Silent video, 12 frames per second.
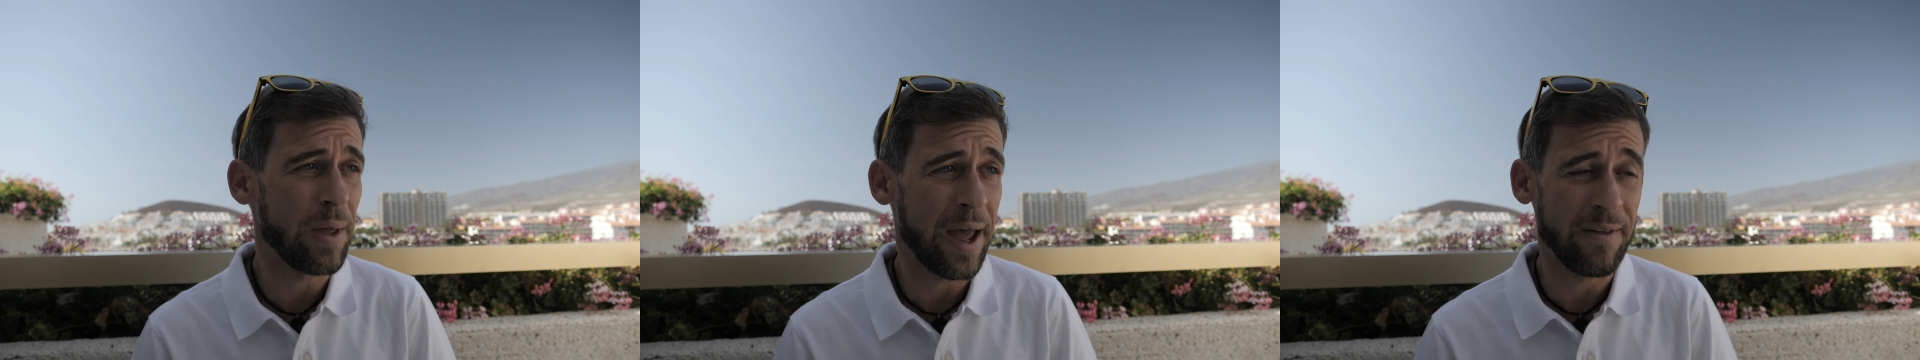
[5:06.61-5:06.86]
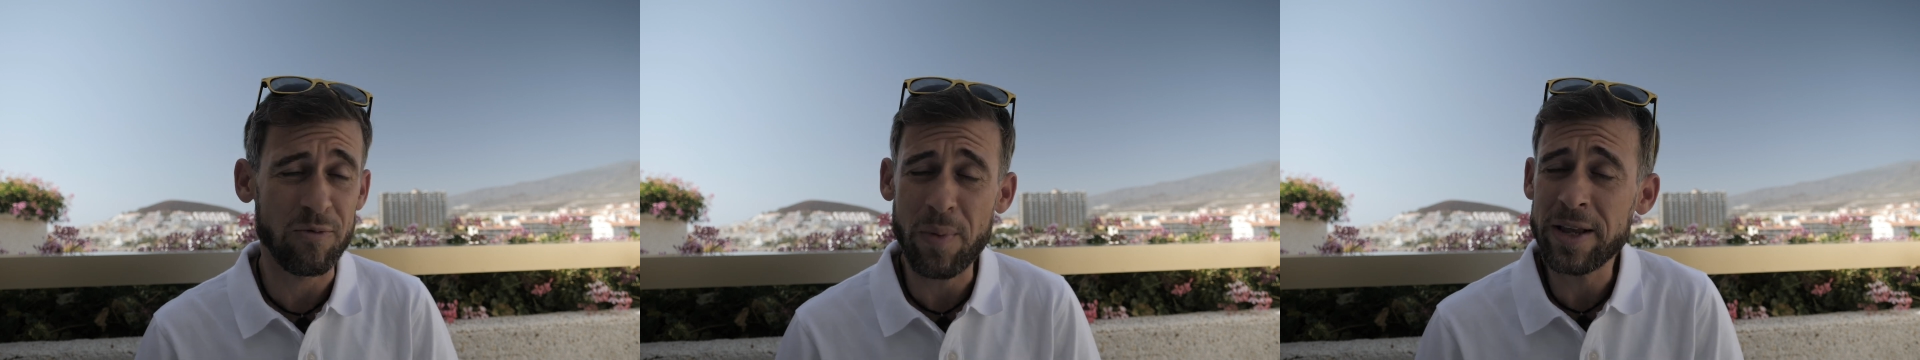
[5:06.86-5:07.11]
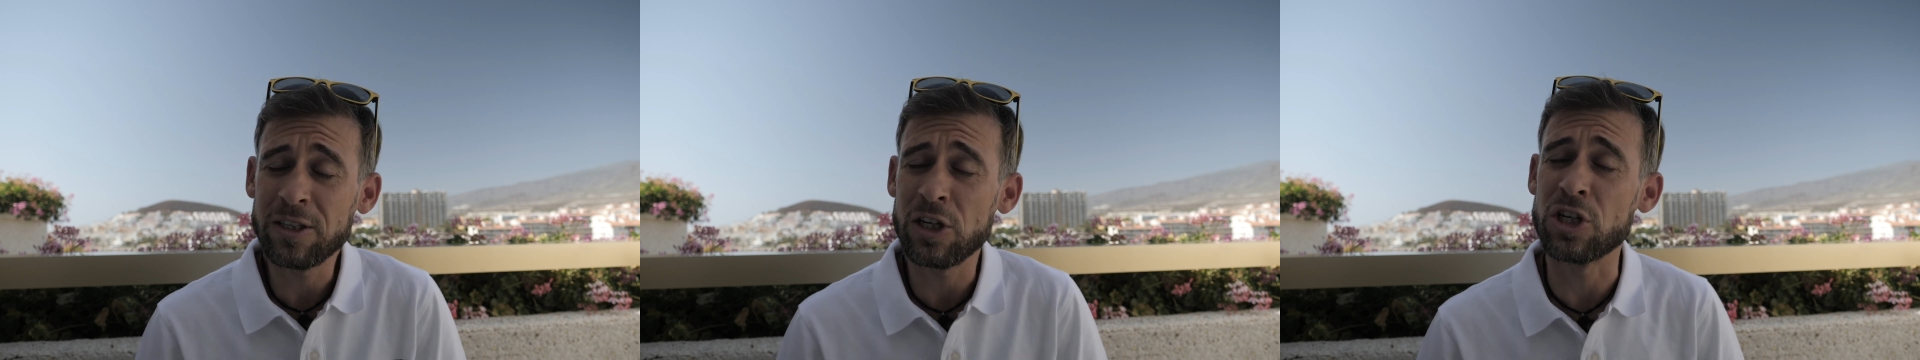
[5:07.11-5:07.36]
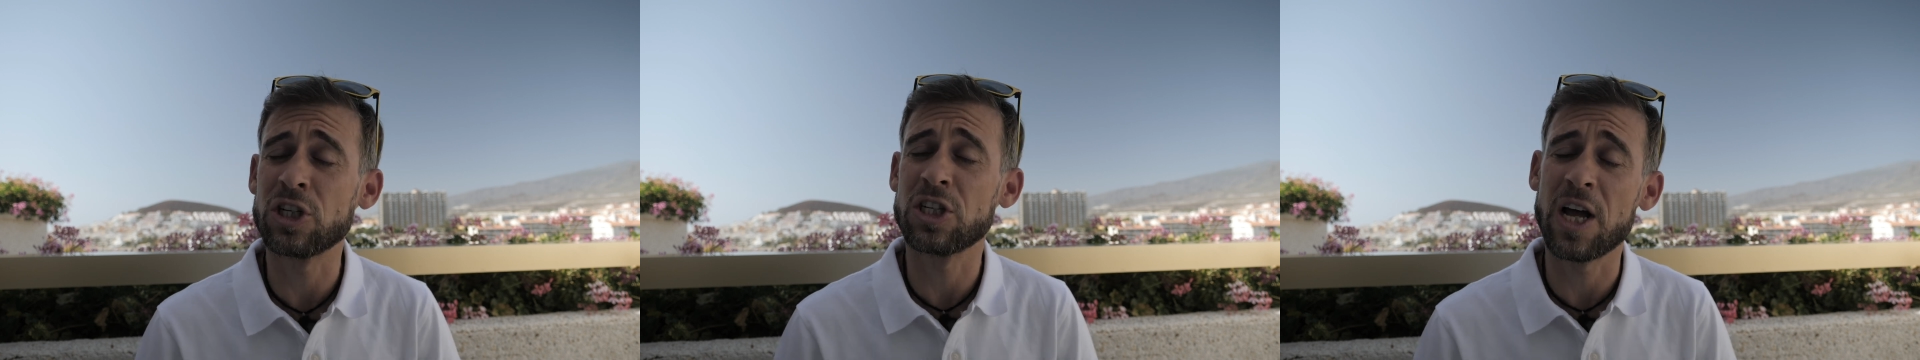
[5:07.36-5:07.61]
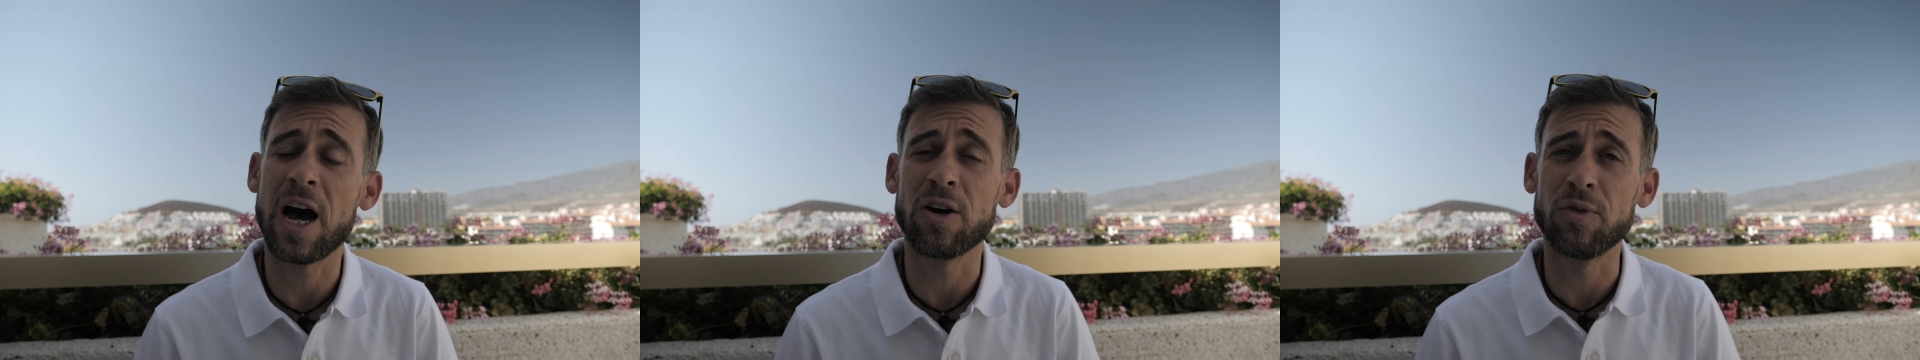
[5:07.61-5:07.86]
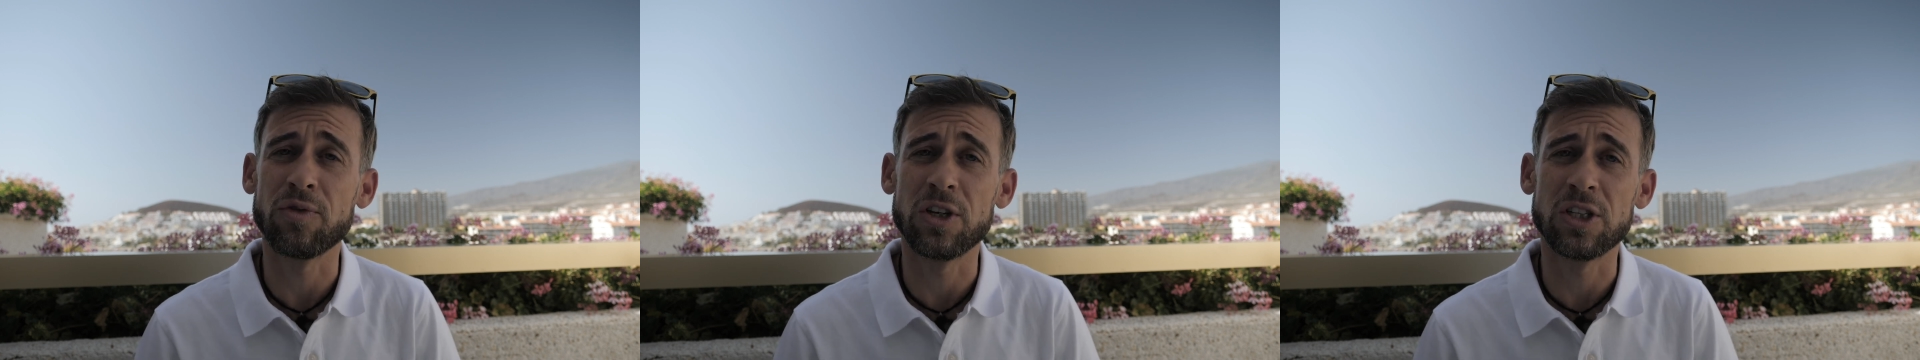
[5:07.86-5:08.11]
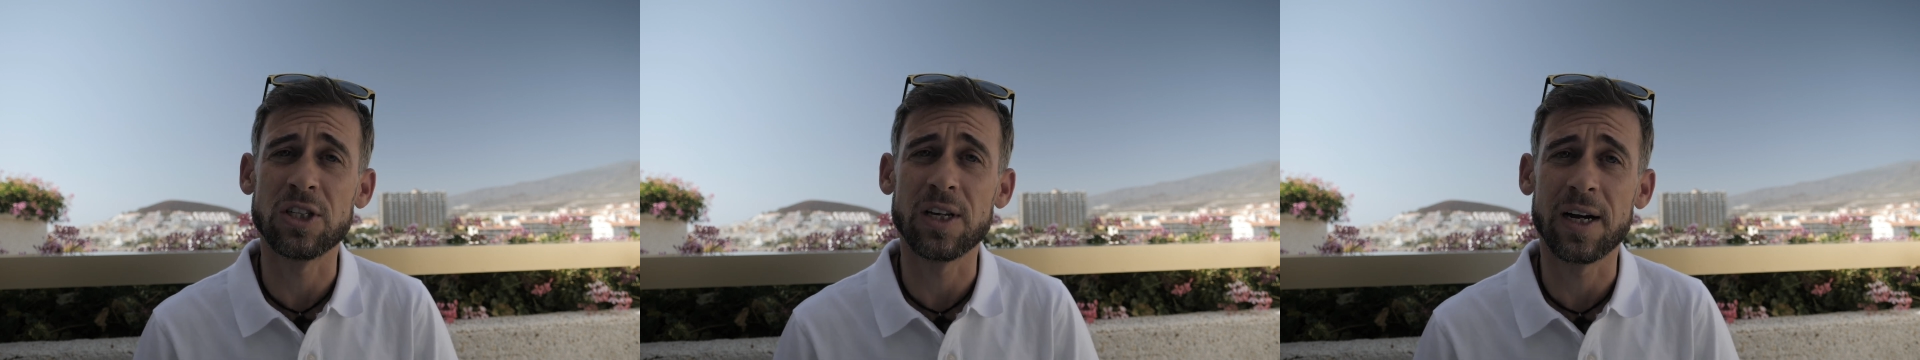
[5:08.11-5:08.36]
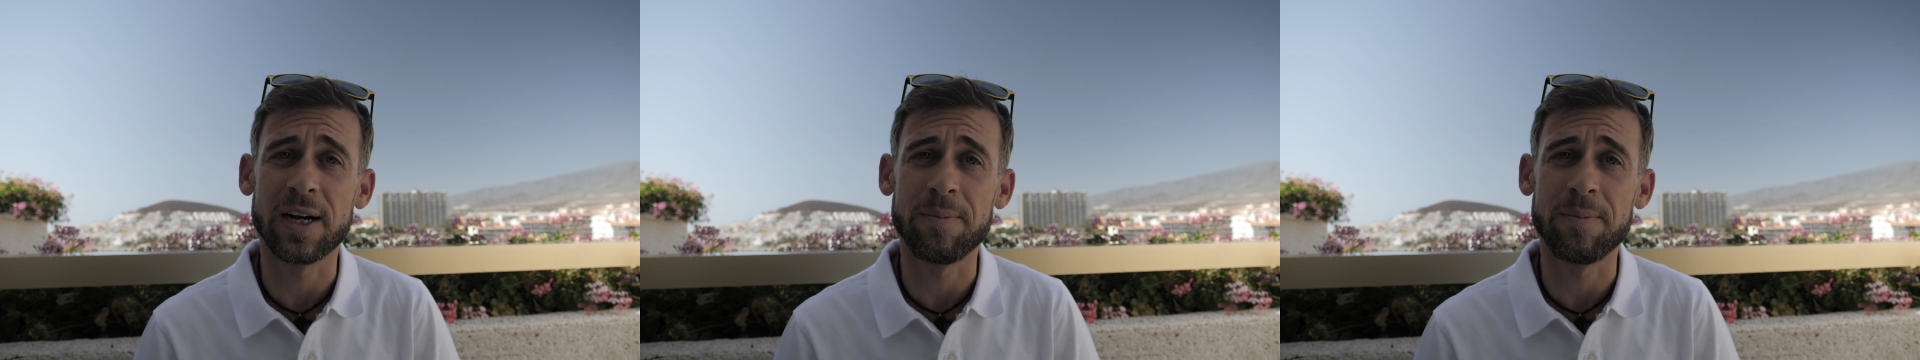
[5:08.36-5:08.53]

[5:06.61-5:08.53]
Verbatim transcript: and basically just start off this